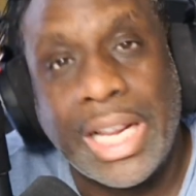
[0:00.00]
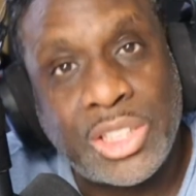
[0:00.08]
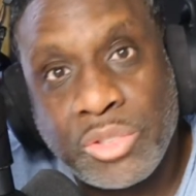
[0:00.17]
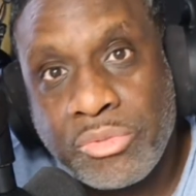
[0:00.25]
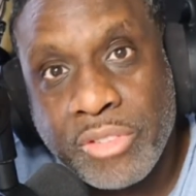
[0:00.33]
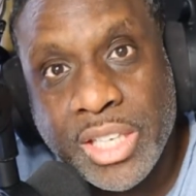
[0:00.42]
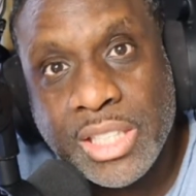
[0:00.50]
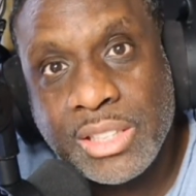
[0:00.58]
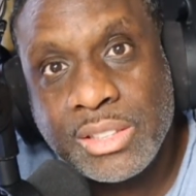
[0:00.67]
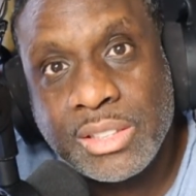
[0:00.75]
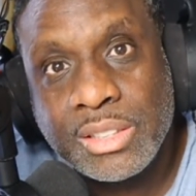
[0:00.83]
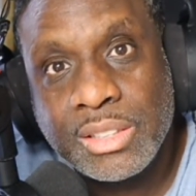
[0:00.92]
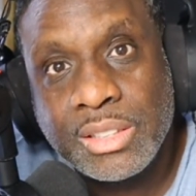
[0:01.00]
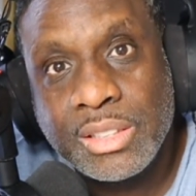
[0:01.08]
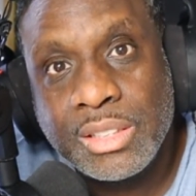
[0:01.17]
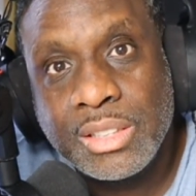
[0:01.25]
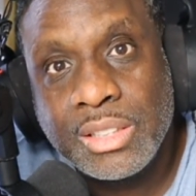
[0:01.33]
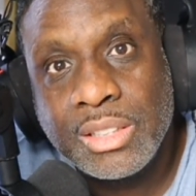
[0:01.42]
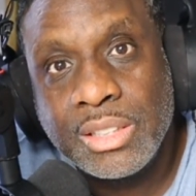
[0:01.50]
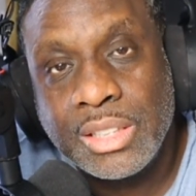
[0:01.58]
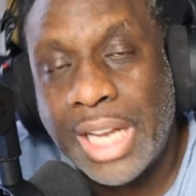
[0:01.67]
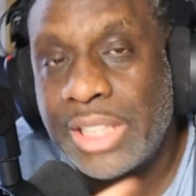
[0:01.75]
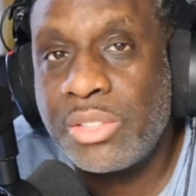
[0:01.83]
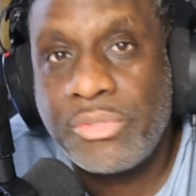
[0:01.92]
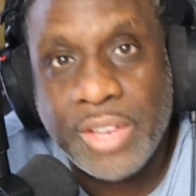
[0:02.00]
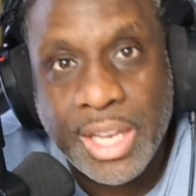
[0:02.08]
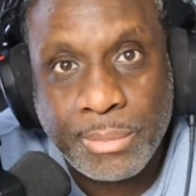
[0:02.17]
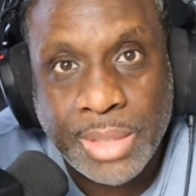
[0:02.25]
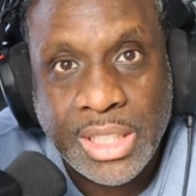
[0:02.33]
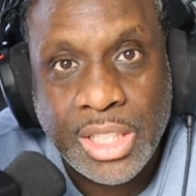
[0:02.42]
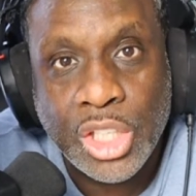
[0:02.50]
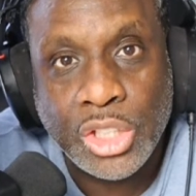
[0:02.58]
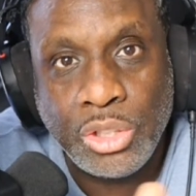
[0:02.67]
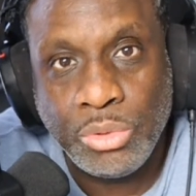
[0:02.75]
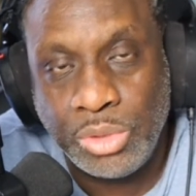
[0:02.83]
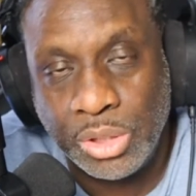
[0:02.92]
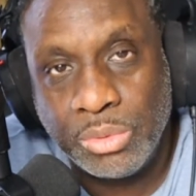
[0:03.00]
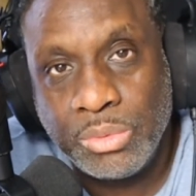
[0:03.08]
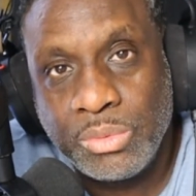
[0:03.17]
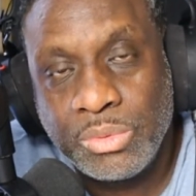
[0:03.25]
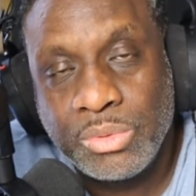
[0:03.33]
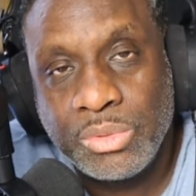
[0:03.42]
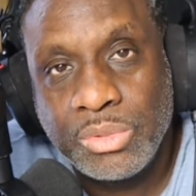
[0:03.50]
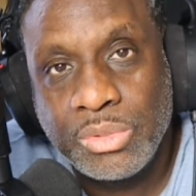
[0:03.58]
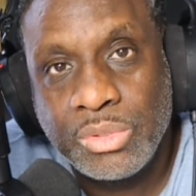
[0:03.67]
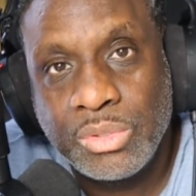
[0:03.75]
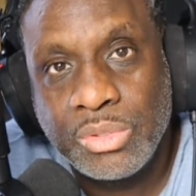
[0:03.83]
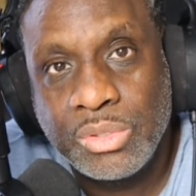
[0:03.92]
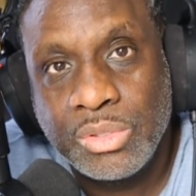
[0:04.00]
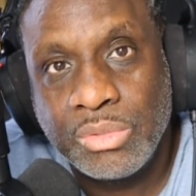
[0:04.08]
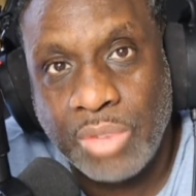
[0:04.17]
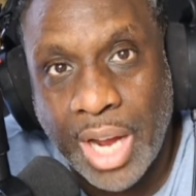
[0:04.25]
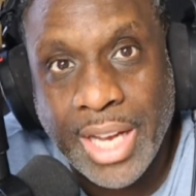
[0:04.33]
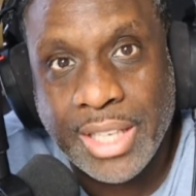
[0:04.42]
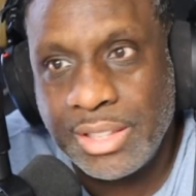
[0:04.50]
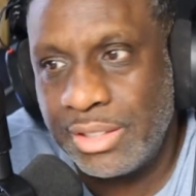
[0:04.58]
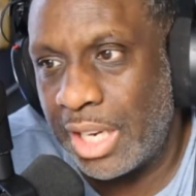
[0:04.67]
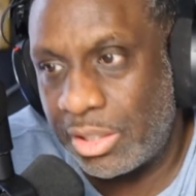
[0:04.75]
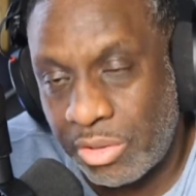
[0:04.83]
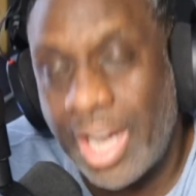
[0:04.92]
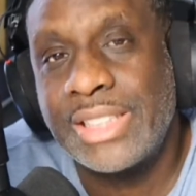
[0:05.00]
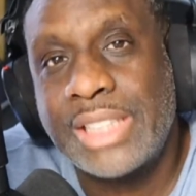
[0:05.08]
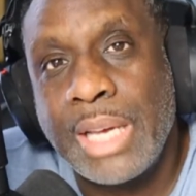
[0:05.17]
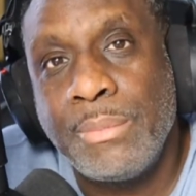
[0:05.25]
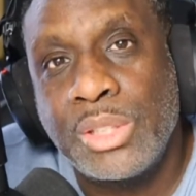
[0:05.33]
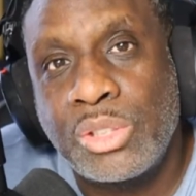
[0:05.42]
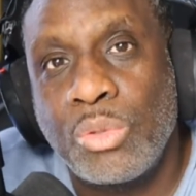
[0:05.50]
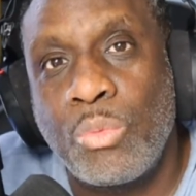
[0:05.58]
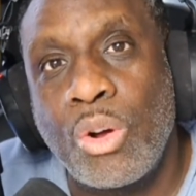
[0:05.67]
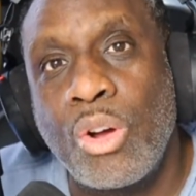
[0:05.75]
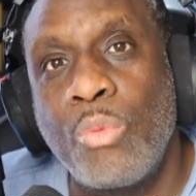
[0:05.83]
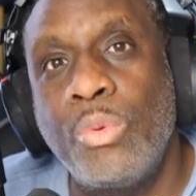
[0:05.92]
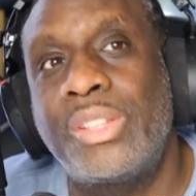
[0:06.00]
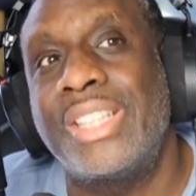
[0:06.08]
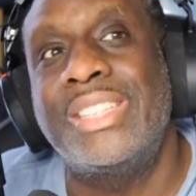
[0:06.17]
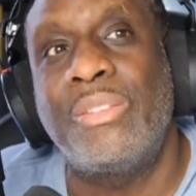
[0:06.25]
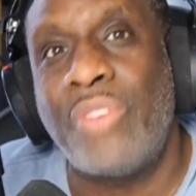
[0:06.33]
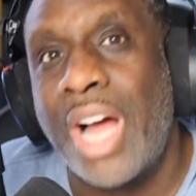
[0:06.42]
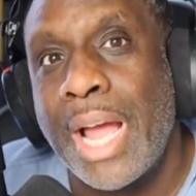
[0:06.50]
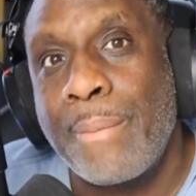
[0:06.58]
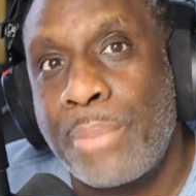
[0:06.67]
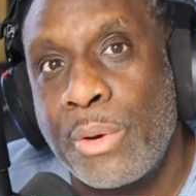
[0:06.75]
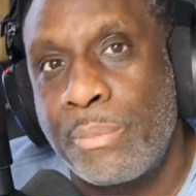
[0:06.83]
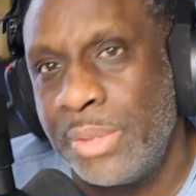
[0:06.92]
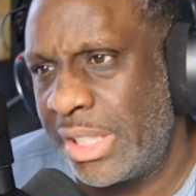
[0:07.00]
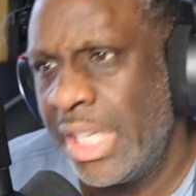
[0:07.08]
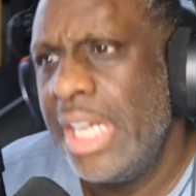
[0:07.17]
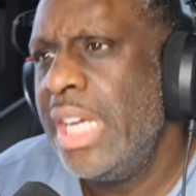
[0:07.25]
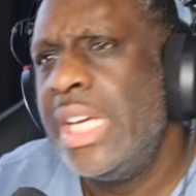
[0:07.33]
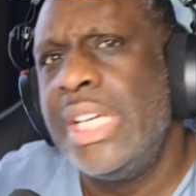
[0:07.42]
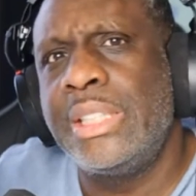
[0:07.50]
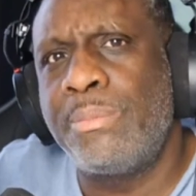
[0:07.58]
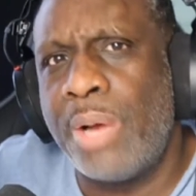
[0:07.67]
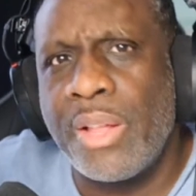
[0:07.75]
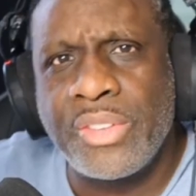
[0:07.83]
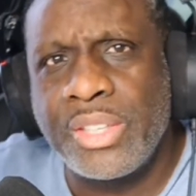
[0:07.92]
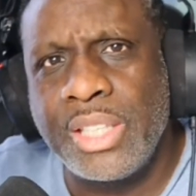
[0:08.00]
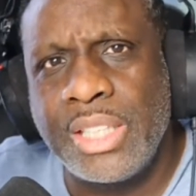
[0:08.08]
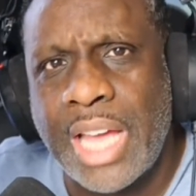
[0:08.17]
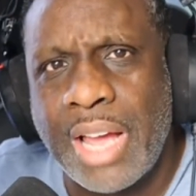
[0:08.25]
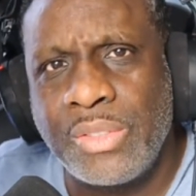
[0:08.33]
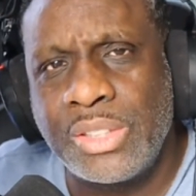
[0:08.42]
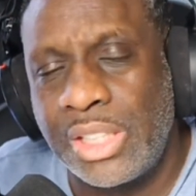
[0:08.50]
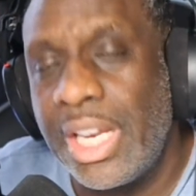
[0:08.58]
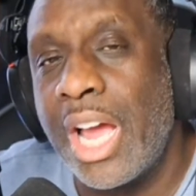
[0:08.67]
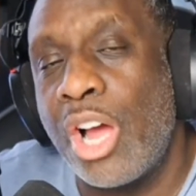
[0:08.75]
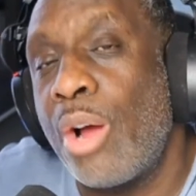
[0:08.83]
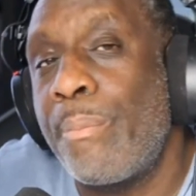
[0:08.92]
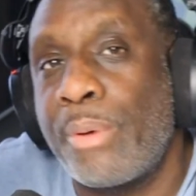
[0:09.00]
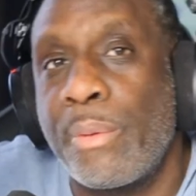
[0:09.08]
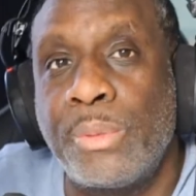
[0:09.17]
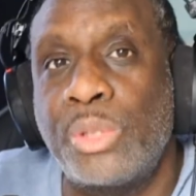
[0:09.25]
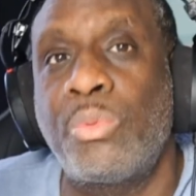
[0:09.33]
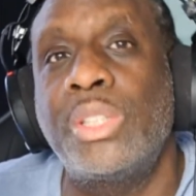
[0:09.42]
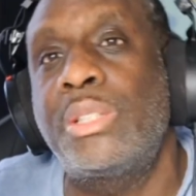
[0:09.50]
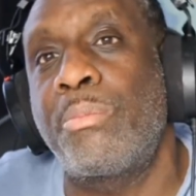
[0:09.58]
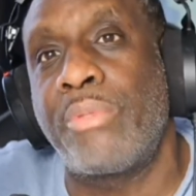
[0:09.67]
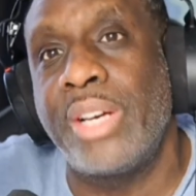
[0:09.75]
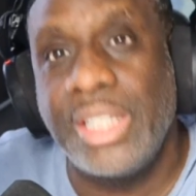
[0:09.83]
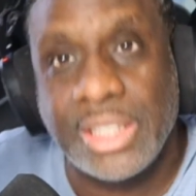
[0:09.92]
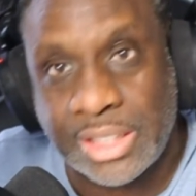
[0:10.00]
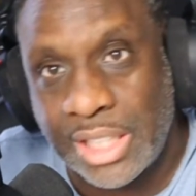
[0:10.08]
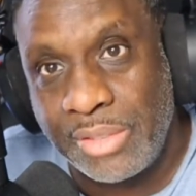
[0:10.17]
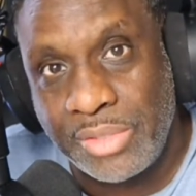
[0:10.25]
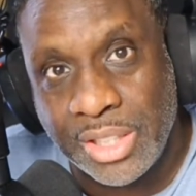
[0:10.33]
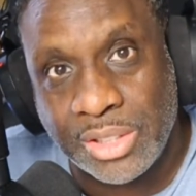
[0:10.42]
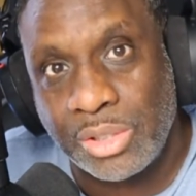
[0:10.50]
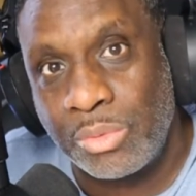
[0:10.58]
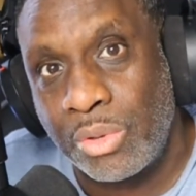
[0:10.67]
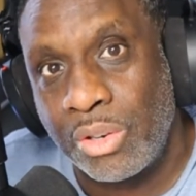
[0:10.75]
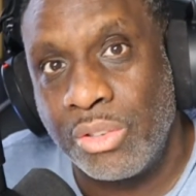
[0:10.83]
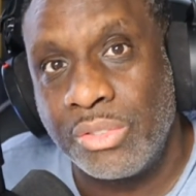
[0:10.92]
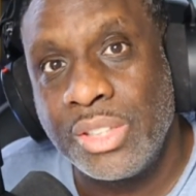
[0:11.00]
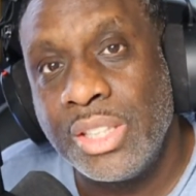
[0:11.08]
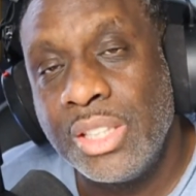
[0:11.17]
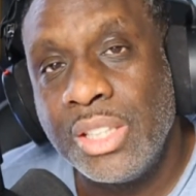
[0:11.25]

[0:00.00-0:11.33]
Not your friends, not your family. You do. Right? Like Christ came into the world with the divine purpose. His mother didn't have it. Her purpose was to bring the Savior into the world